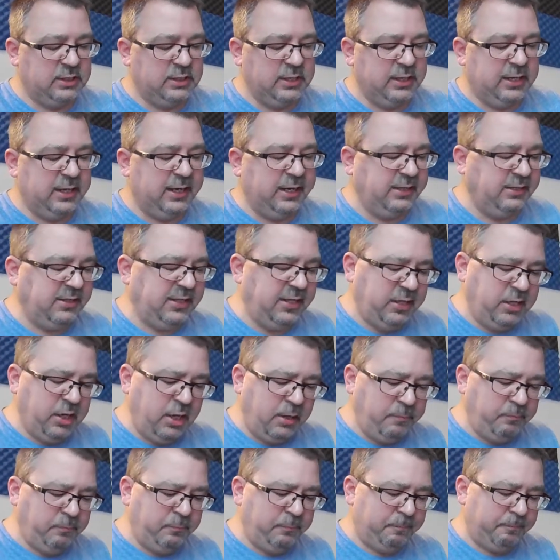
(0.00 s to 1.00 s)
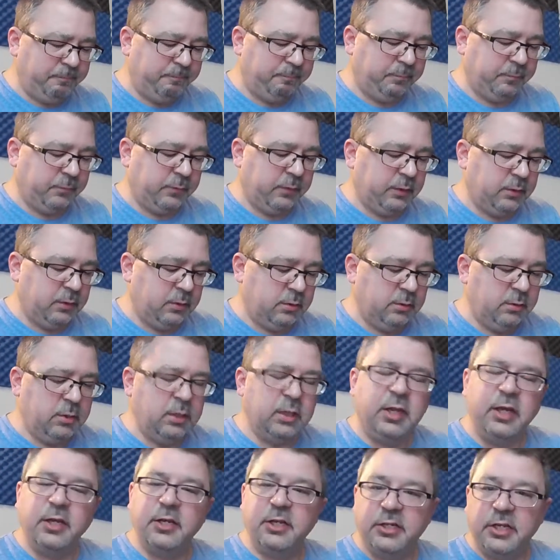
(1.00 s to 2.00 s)
And they come
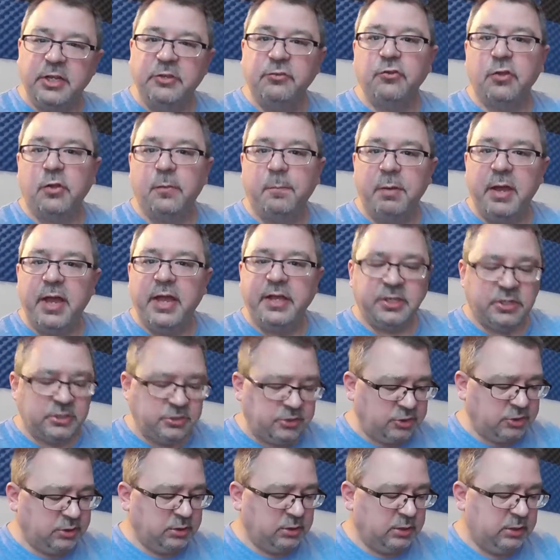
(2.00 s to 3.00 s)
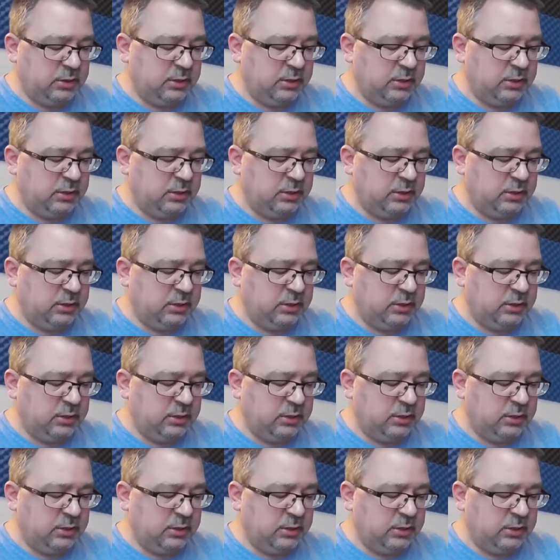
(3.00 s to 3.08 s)
in a nice little package.